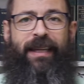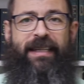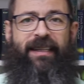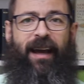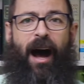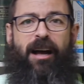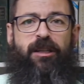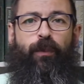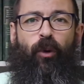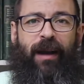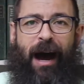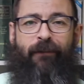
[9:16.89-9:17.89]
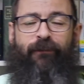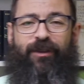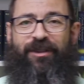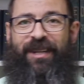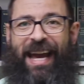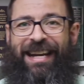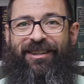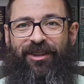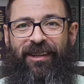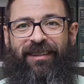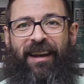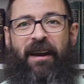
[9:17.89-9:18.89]
in these gospel
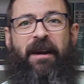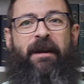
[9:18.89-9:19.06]
conversations.